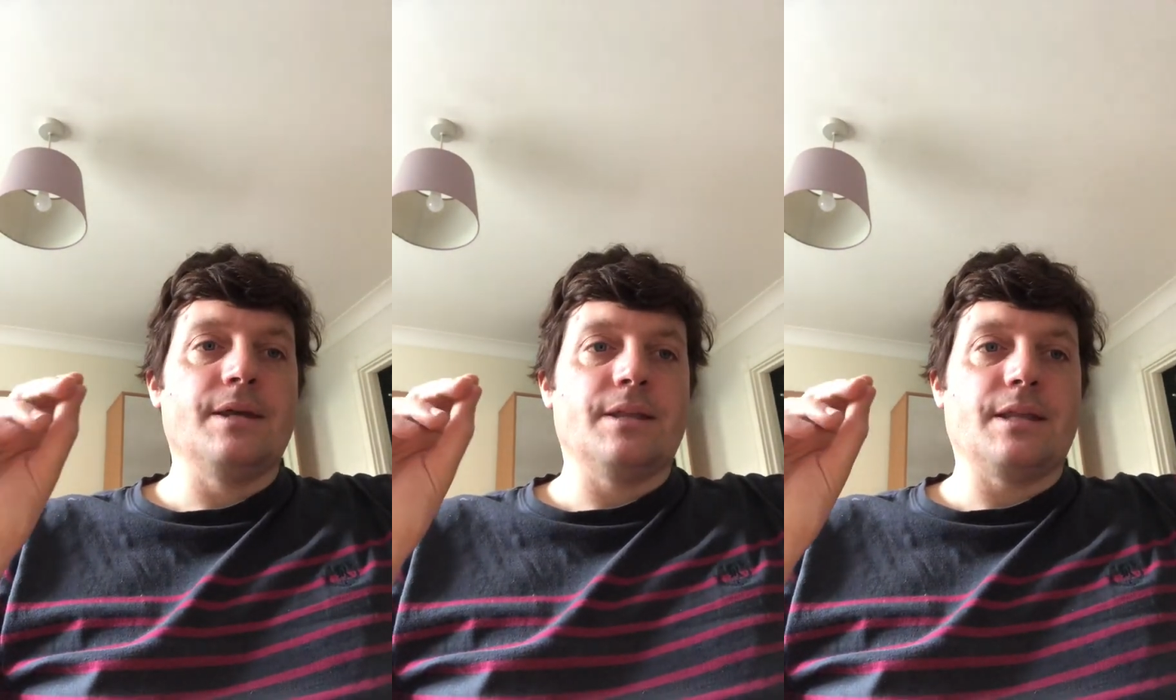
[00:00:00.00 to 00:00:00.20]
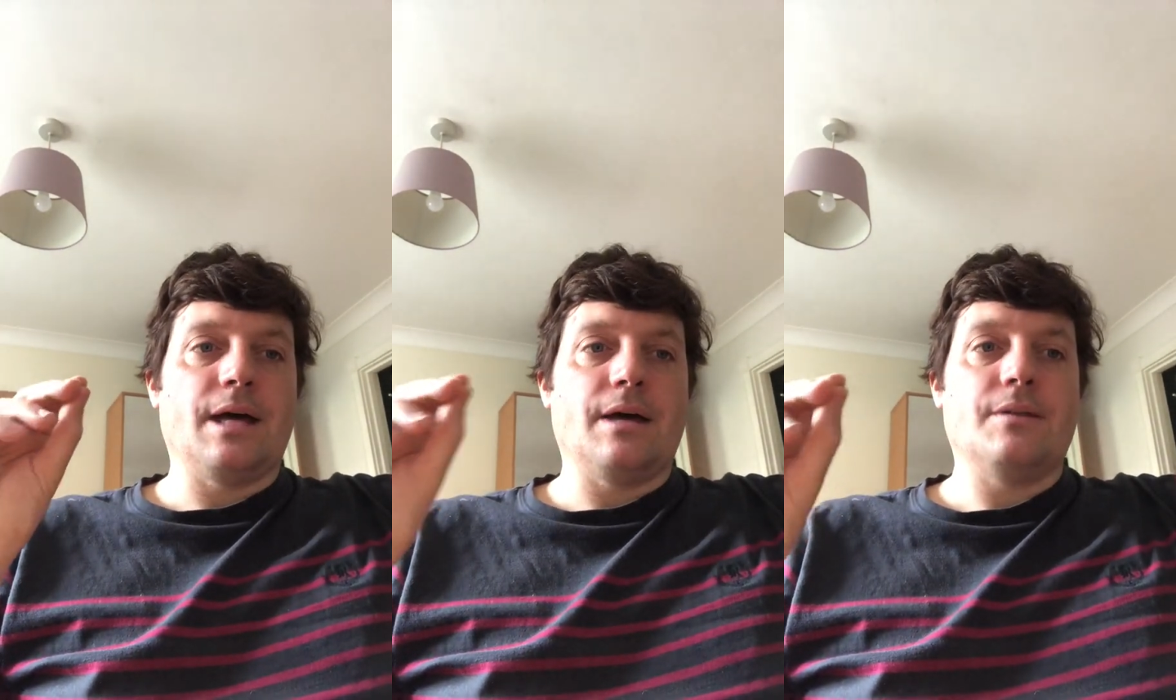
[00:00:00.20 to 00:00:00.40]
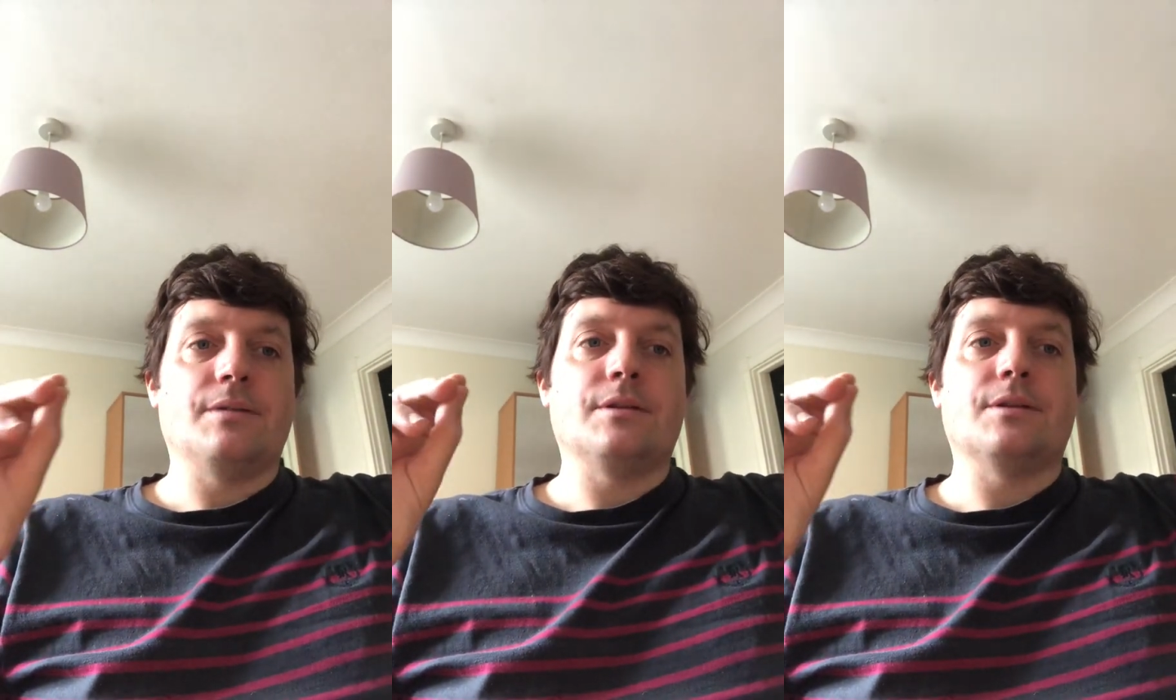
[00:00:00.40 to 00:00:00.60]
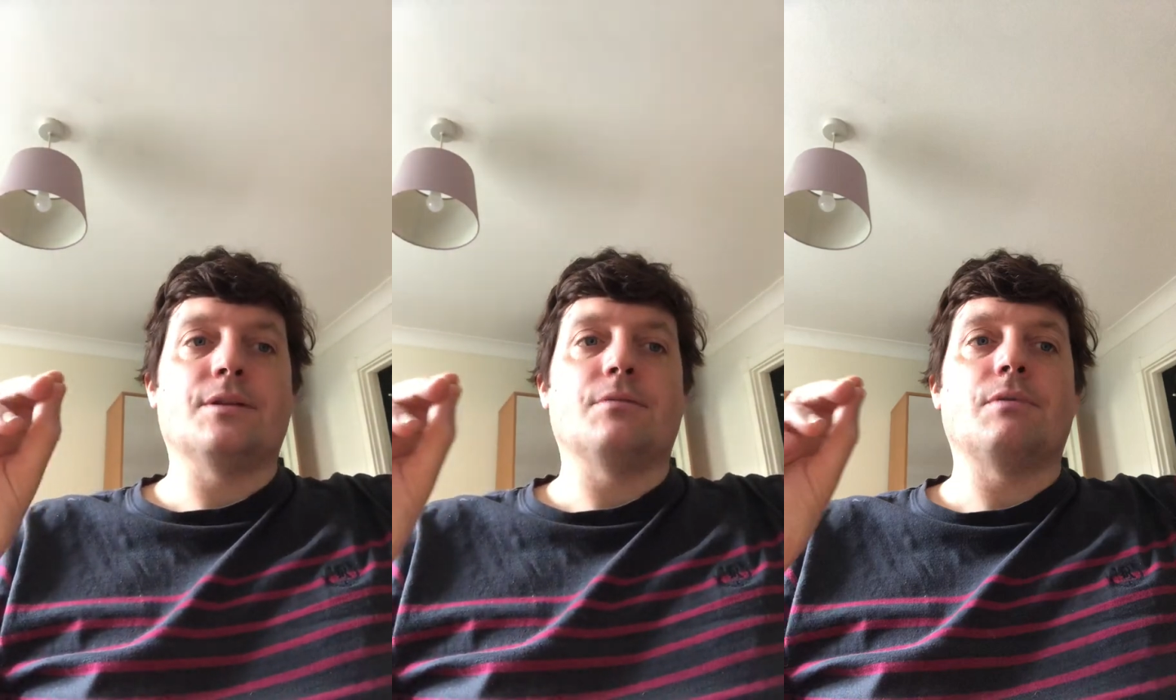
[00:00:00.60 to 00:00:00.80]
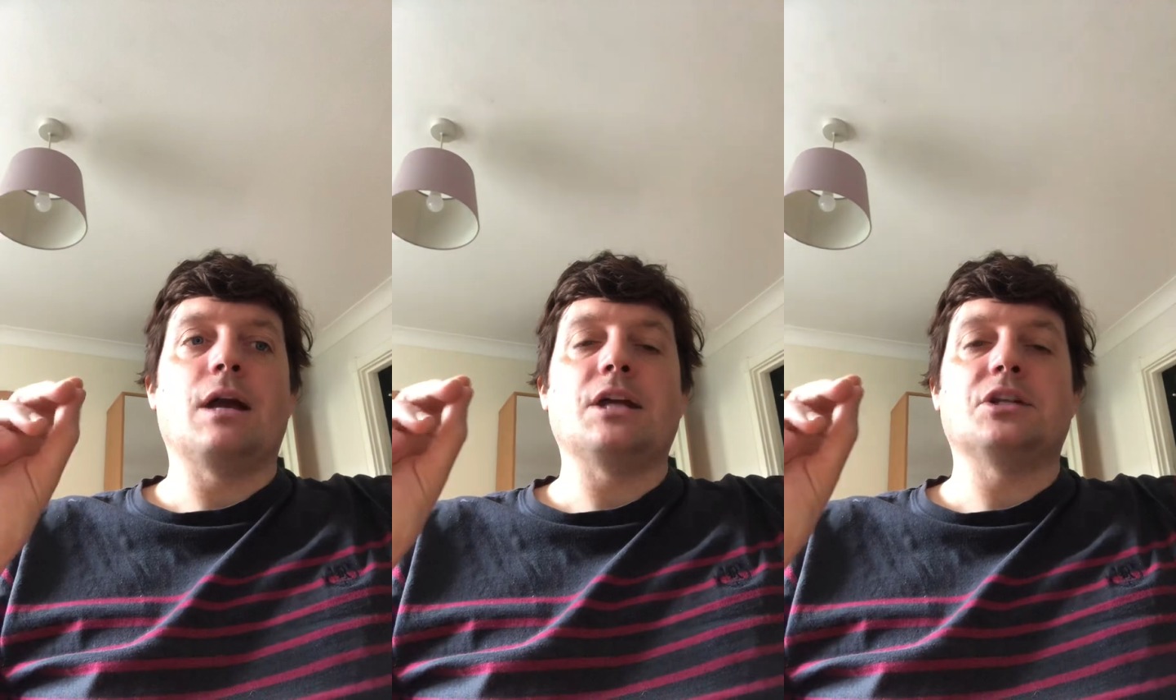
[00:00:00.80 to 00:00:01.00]
and the
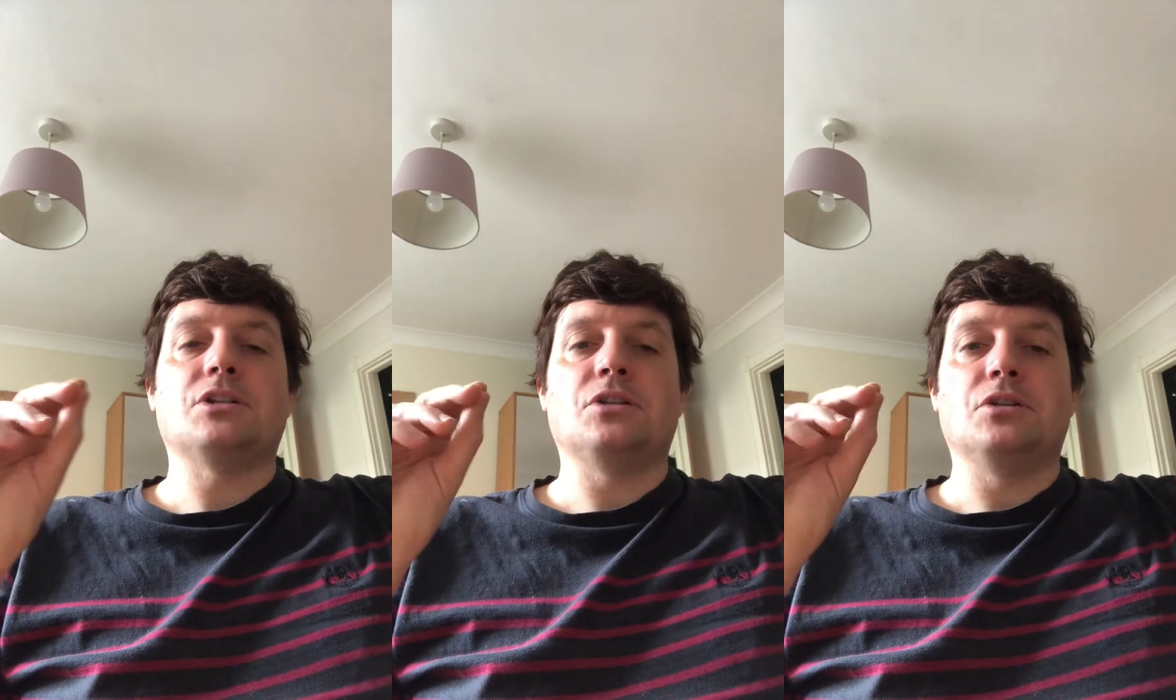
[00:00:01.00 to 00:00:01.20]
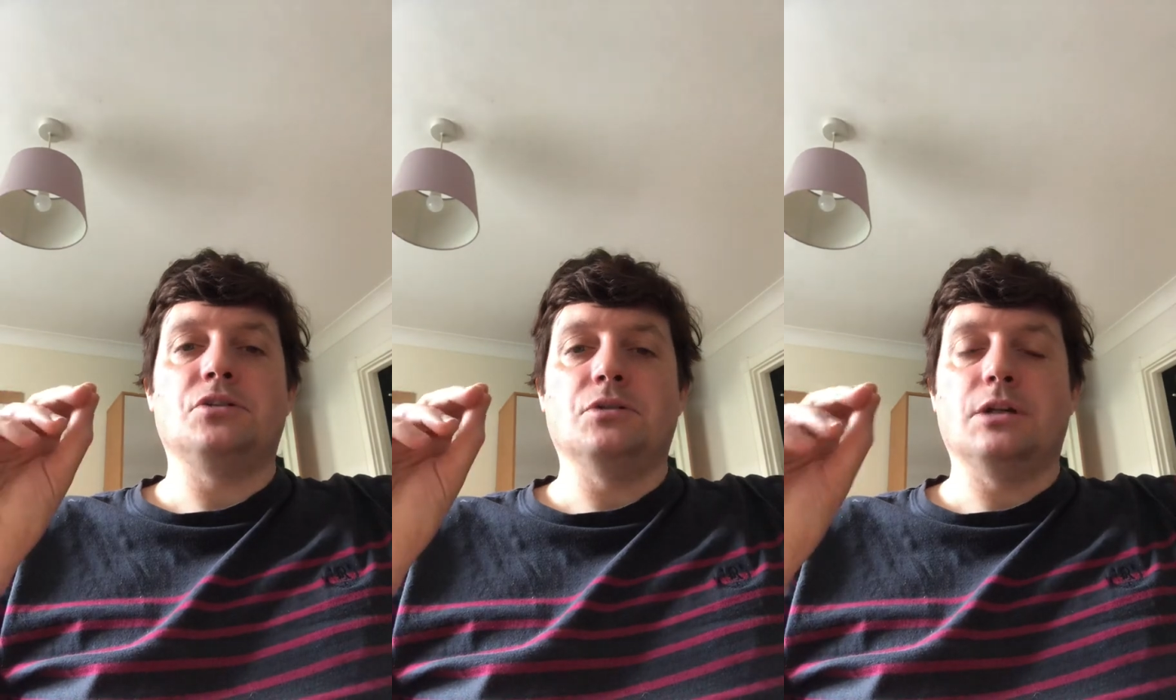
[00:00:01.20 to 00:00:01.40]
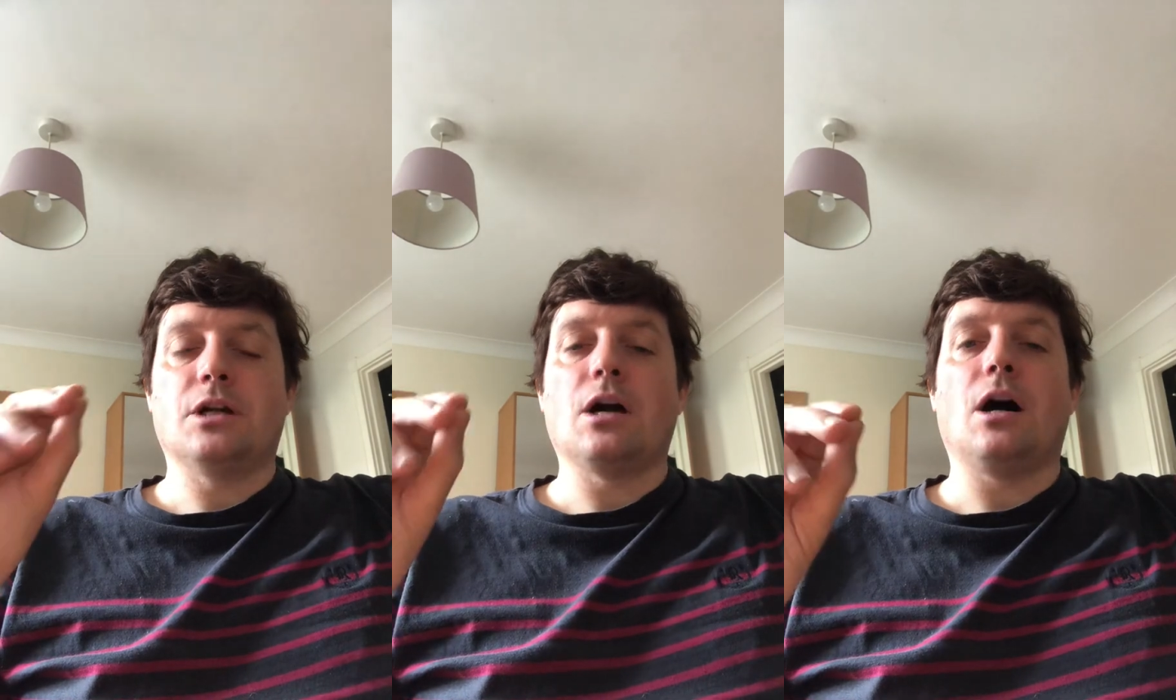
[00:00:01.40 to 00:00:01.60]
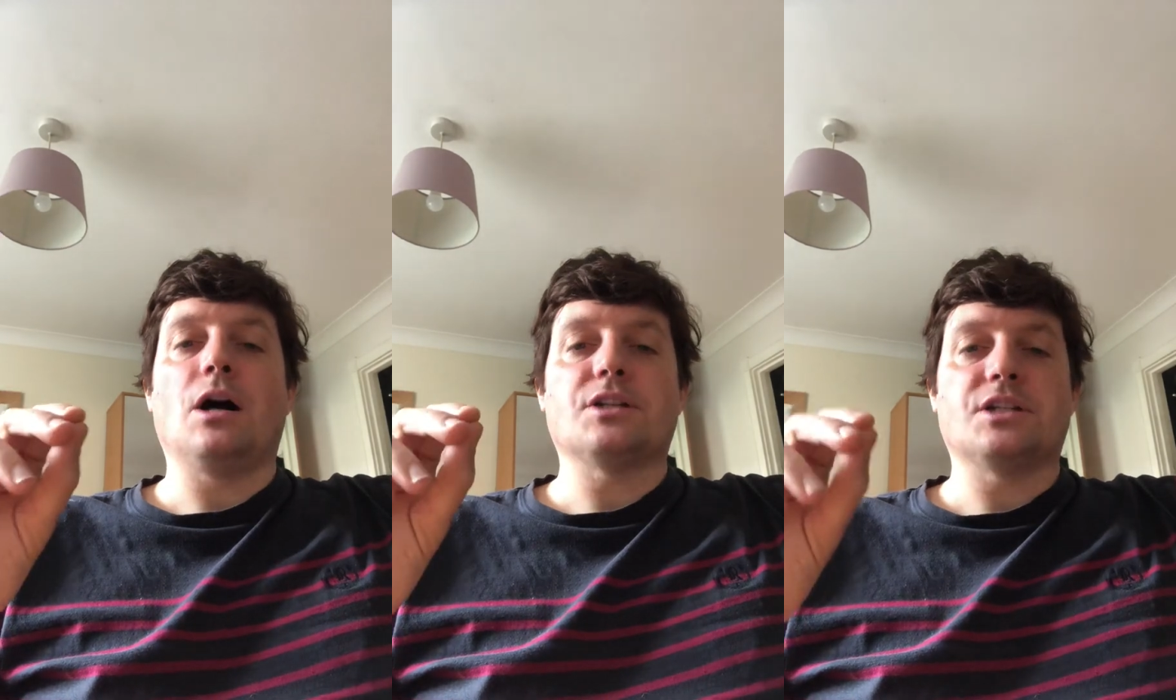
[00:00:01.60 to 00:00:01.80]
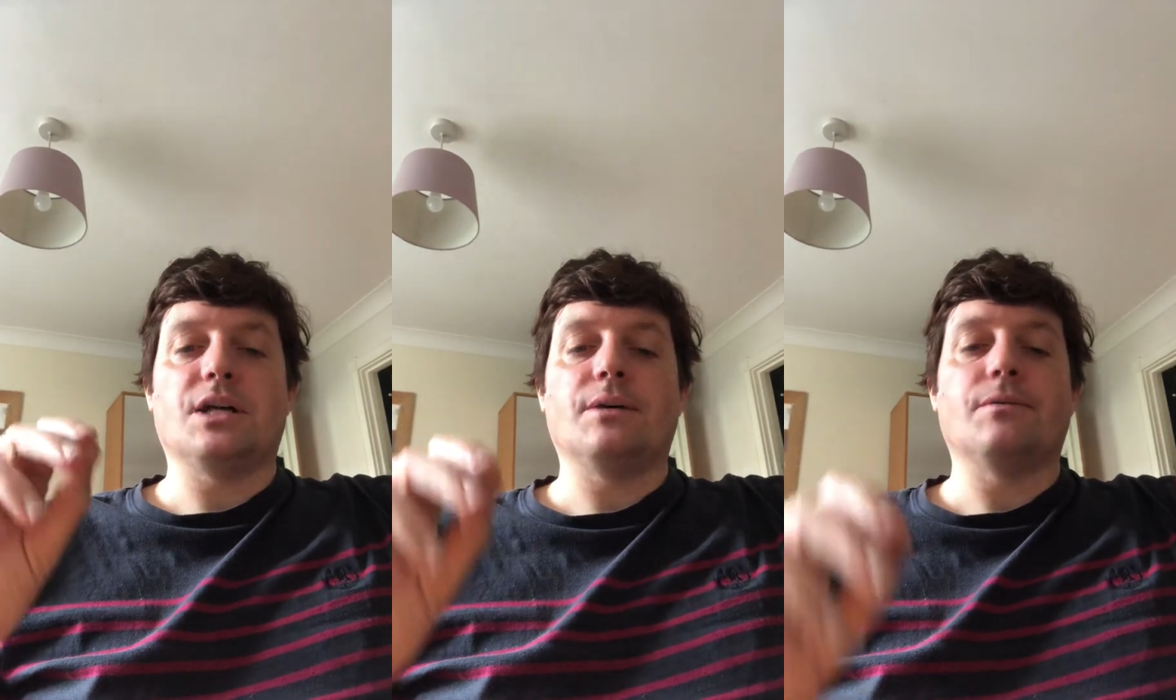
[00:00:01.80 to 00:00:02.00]
res
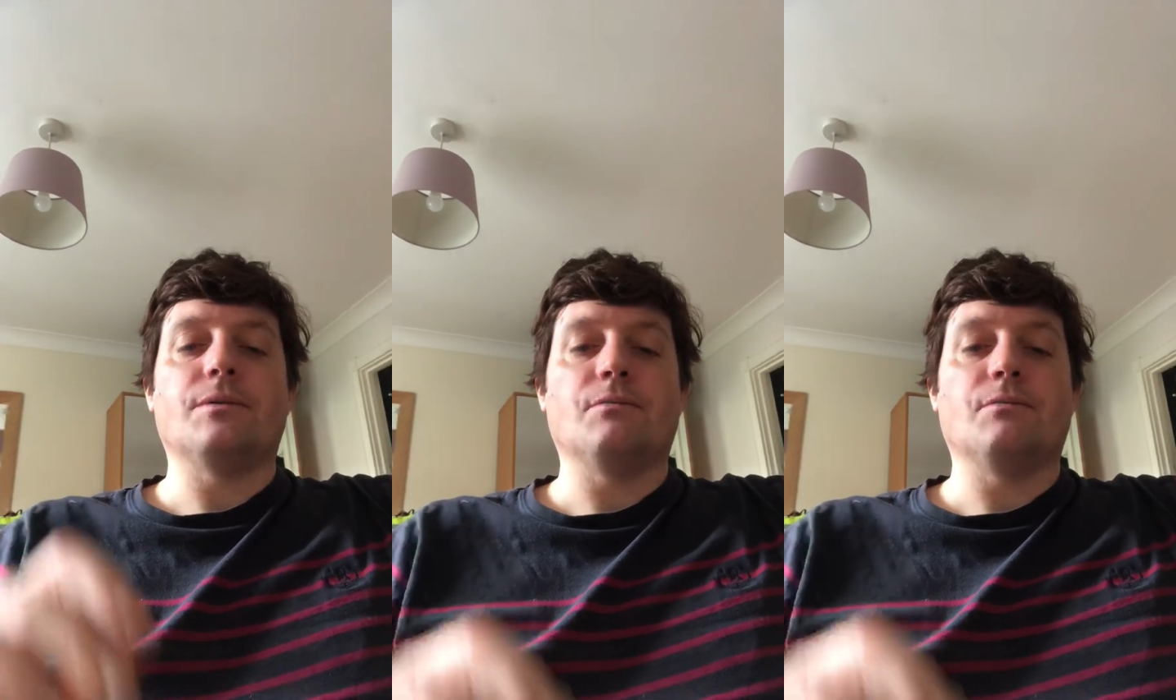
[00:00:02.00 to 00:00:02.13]
judicata,